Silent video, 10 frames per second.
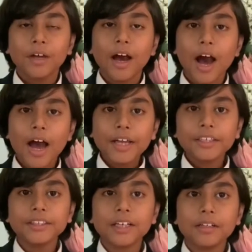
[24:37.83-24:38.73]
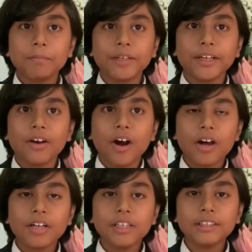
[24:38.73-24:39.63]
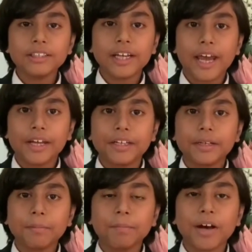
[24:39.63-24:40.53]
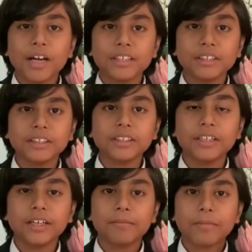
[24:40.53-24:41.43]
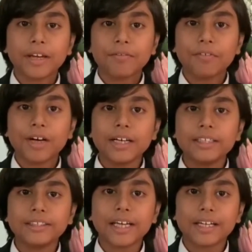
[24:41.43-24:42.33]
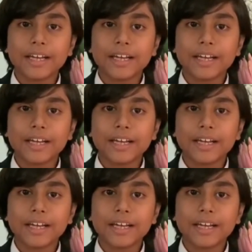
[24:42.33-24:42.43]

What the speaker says: I shall be honest and impartial in my words and